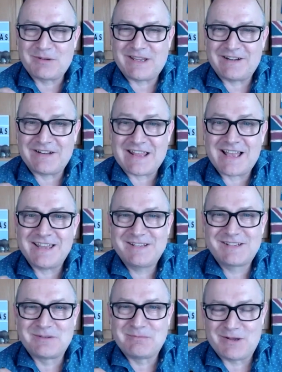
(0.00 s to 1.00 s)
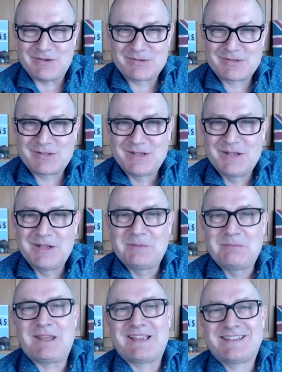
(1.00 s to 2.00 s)
Gear he hates the most,
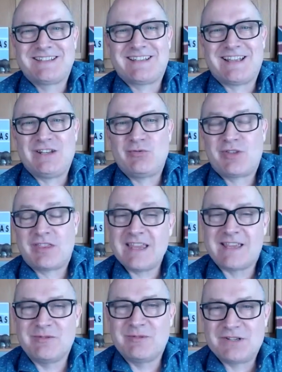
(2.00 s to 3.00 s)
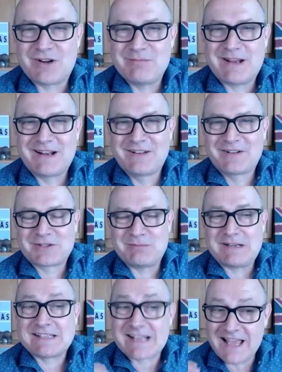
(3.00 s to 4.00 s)
because he said you'd think it would be Jeremy Clarkson,
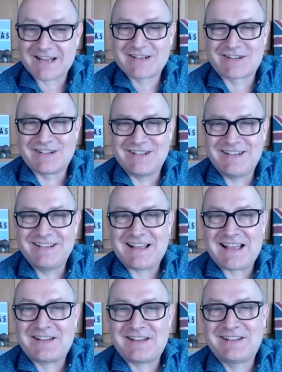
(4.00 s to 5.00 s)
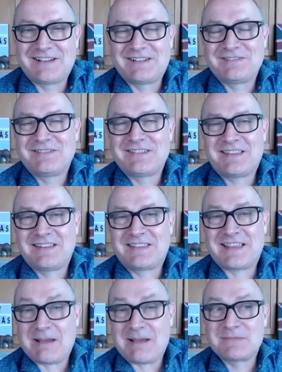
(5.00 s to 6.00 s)
but it's actually the
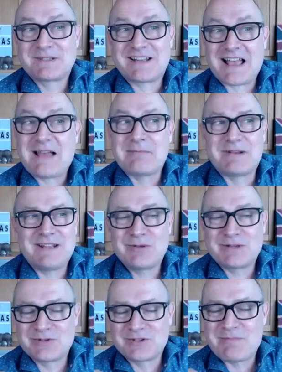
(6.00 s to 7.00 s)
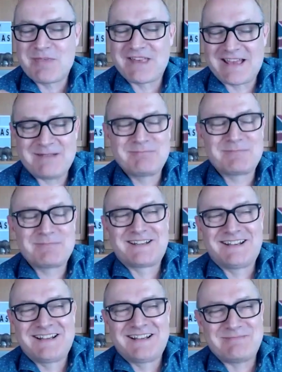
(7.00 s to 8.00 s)
hamster Hammond. He always calls him the
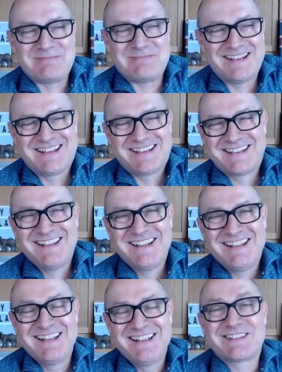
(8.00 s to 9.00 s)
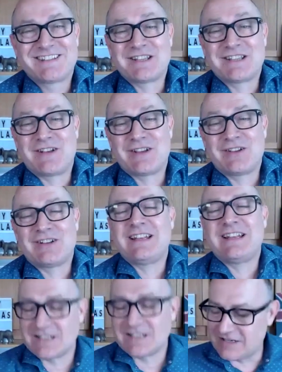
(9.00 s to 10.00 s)
hamster Hammond. So that's very good. And then
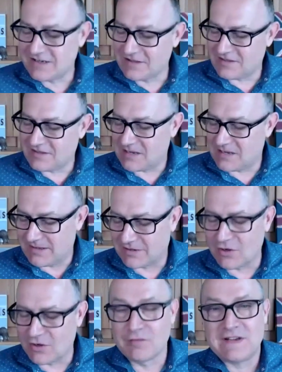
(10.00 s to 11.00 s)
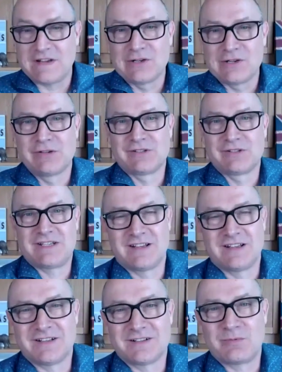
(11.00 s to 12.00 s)
he does another thing about a coffee loyalty
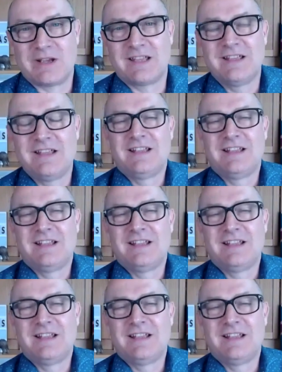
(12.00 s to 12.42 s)
card, where